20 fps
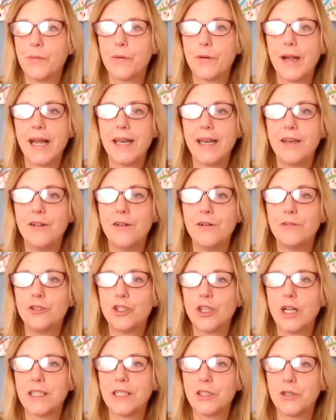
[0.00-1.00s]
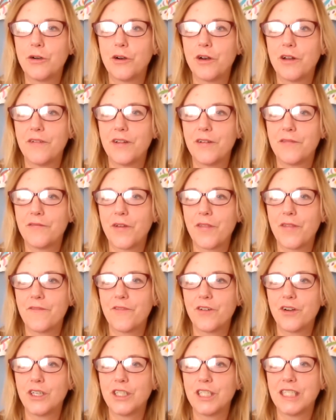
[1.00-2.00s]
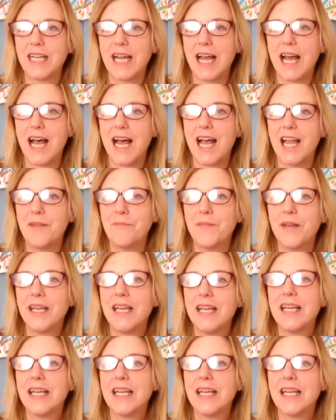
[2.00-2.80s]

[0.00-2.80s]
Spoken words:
brand new, just heard of it for the first time.